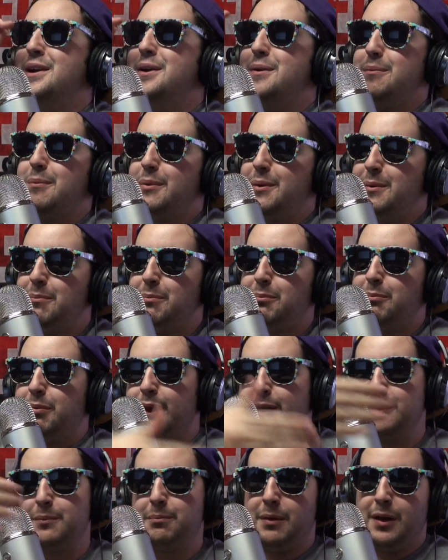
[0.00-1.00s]
But
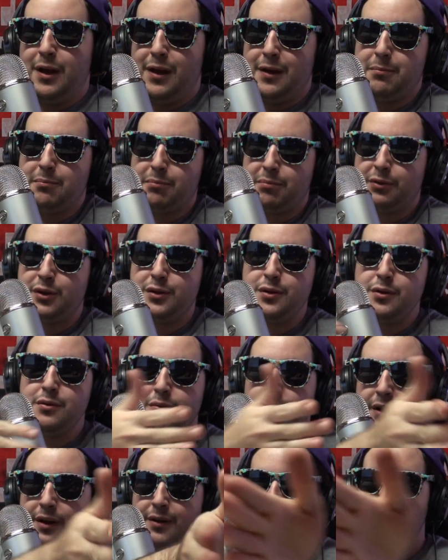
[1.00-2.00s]
it blew
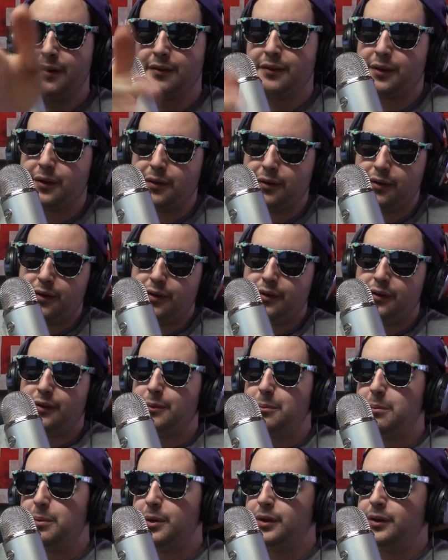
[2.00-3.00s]
right around the corner of the
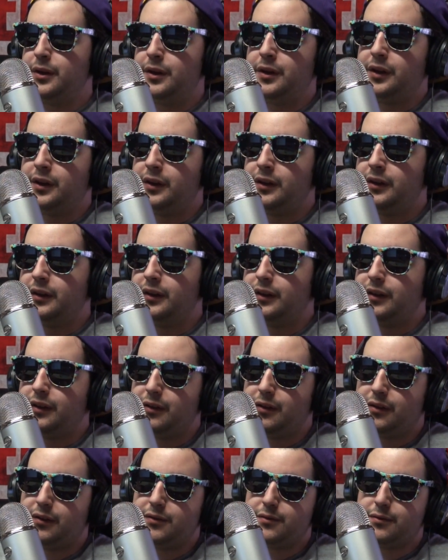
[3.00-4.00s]
building
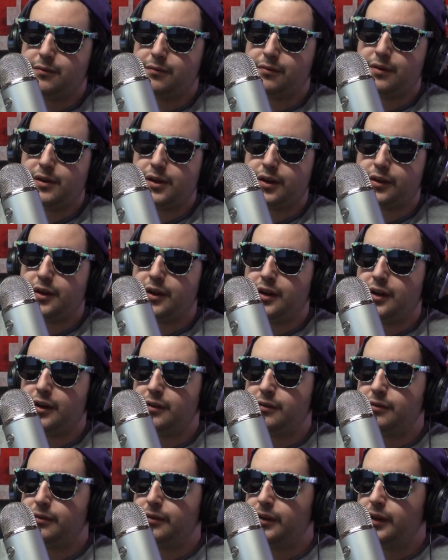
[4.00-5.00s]
and fucked off.
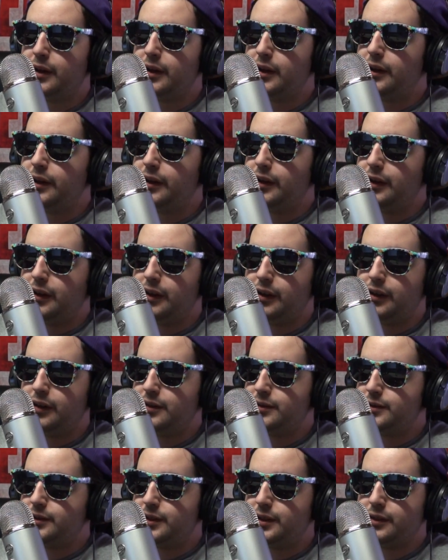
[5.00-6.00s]
And
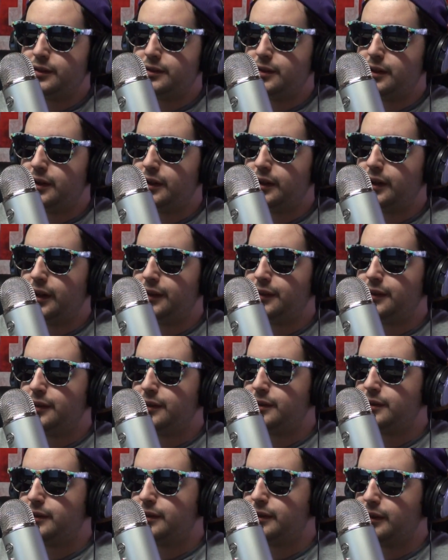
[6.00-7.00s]
he's still trying to get
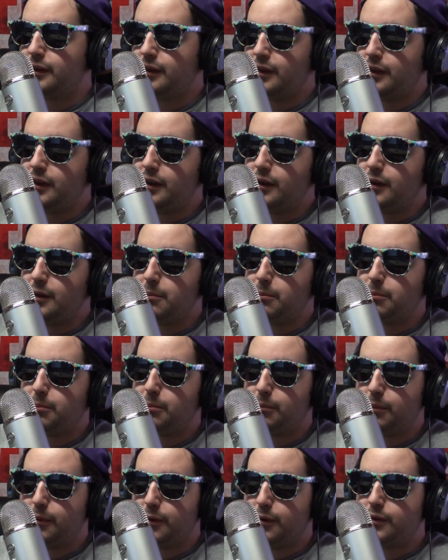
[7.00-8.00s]
this
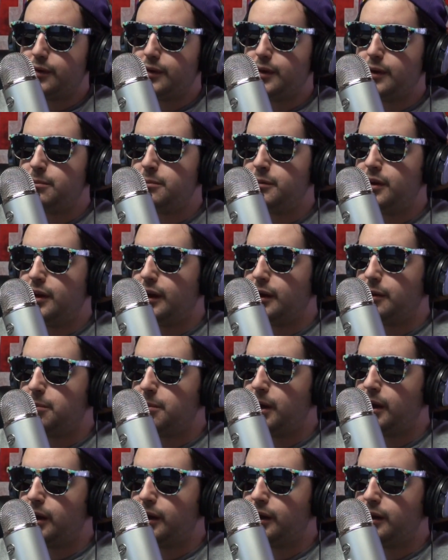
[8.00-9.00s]
thumbtack
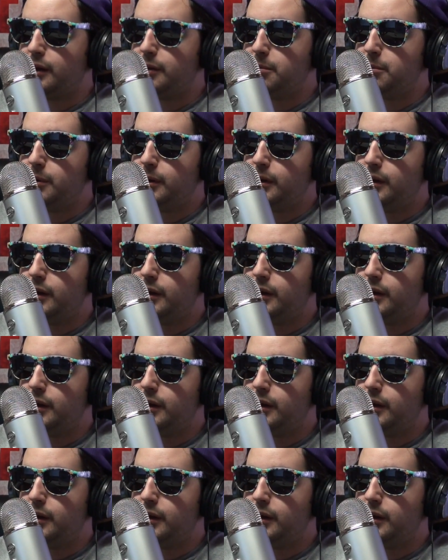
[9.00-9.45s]
back up.